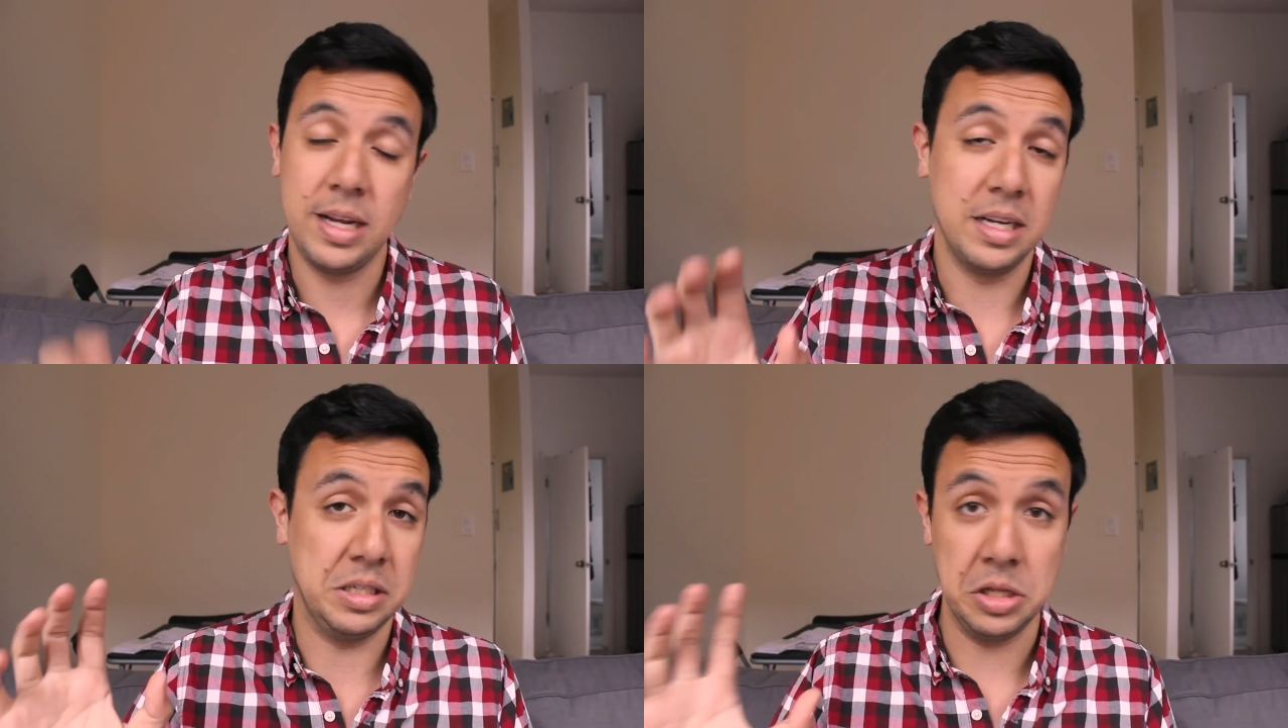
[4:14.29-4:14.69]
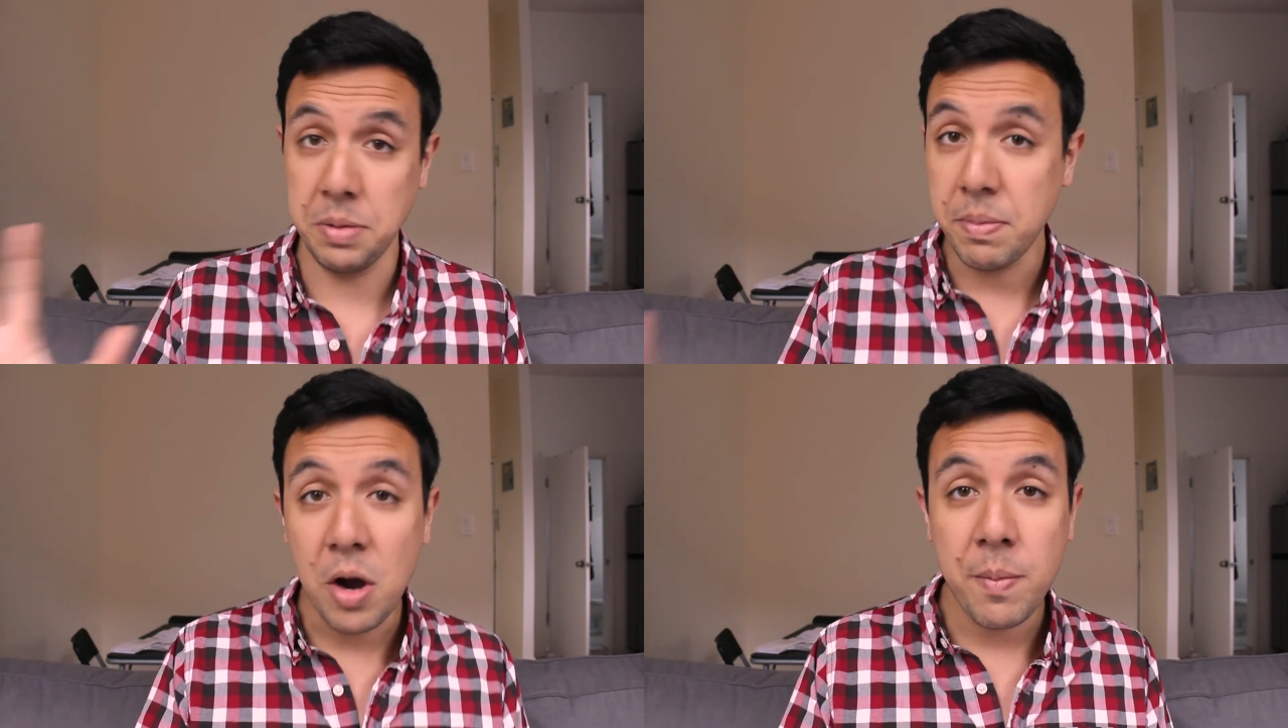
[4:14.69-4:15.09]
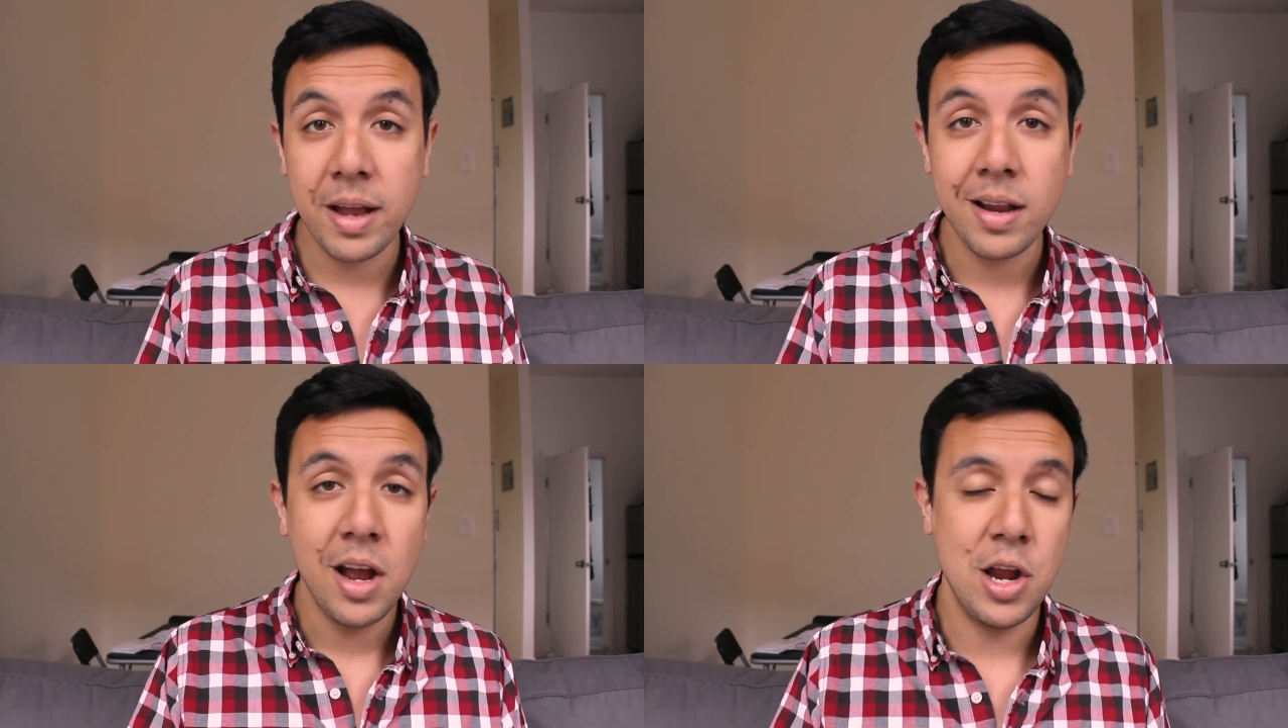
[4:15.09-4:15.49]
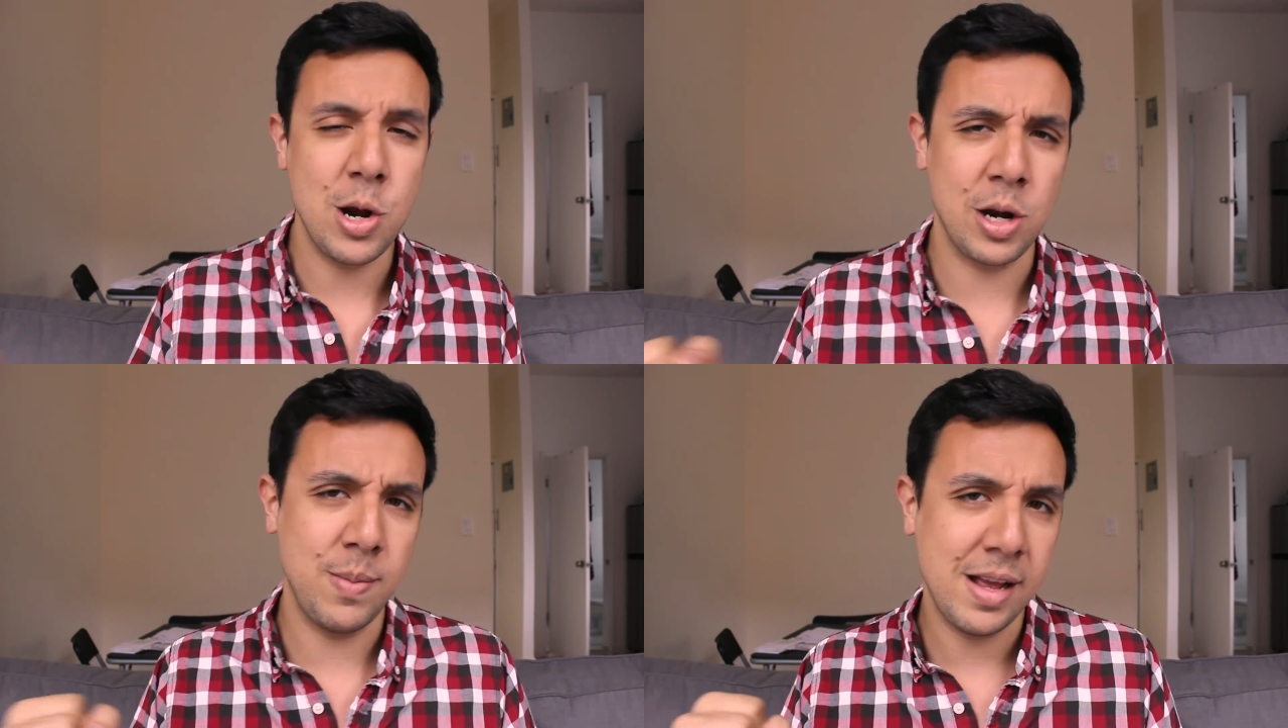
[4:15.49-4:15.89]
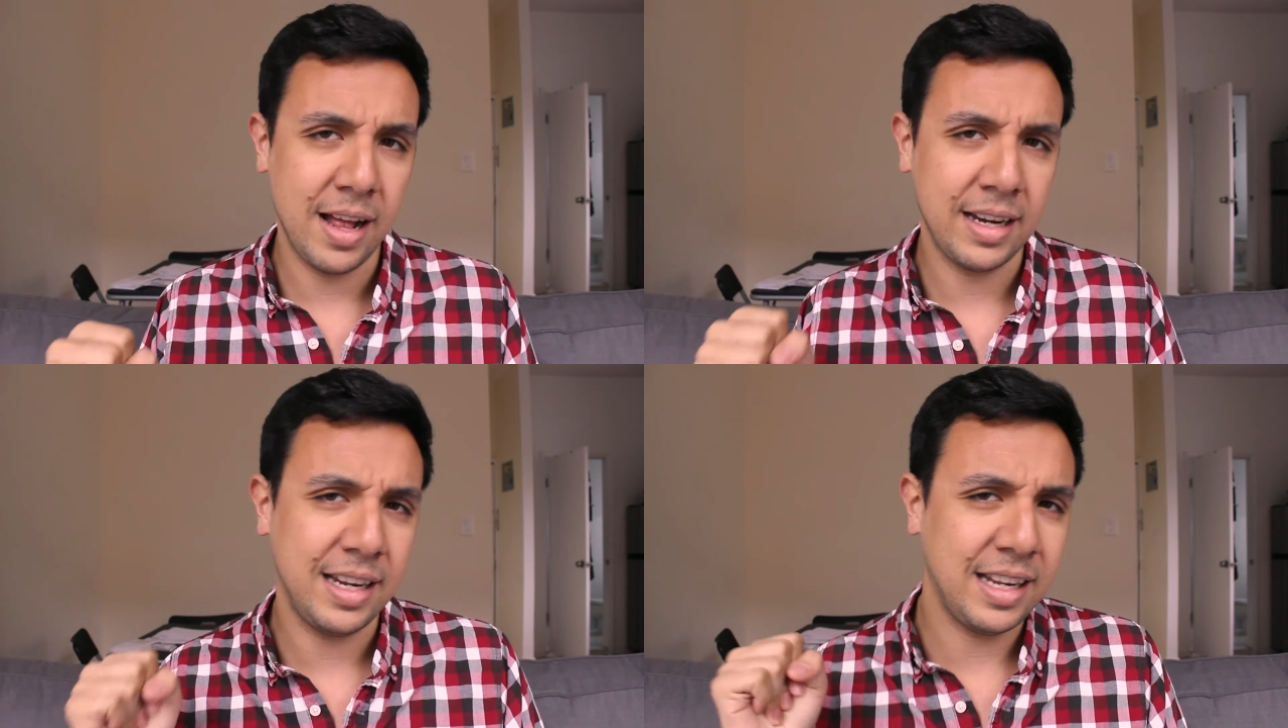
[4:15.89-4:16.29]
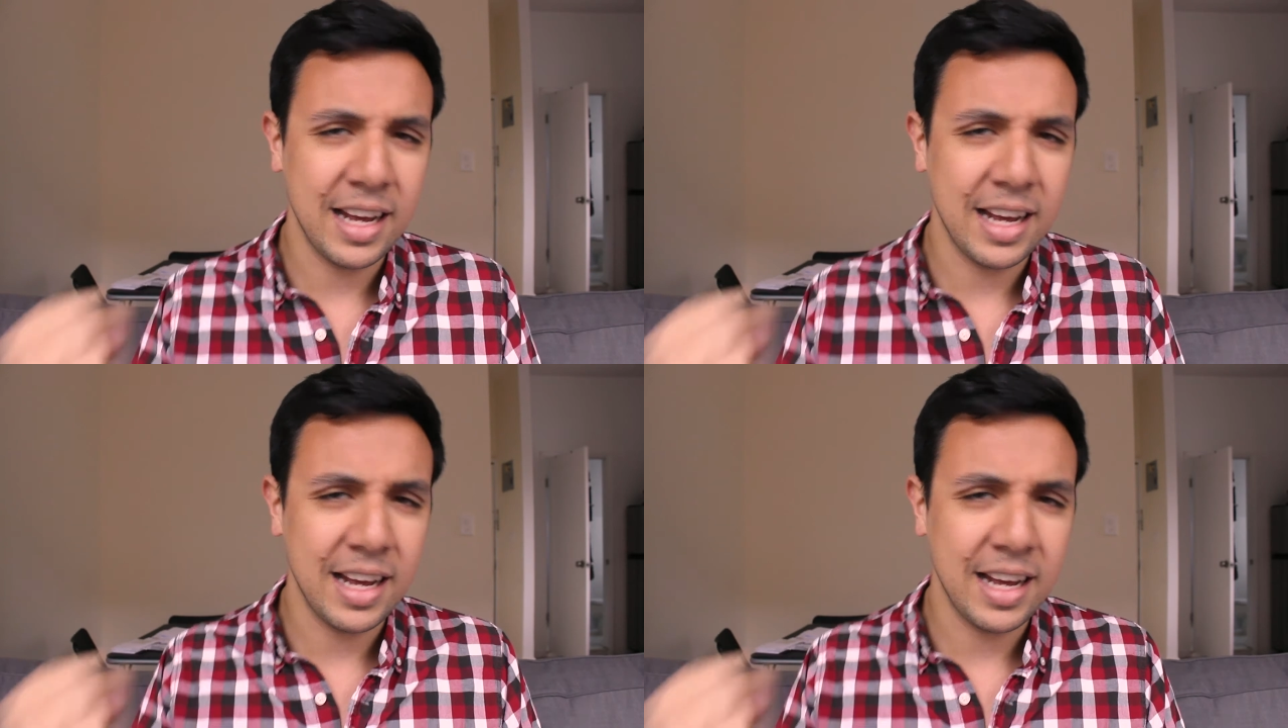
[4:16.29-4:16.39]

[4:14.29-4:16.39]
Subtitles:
because in the moment, you're gonna be like,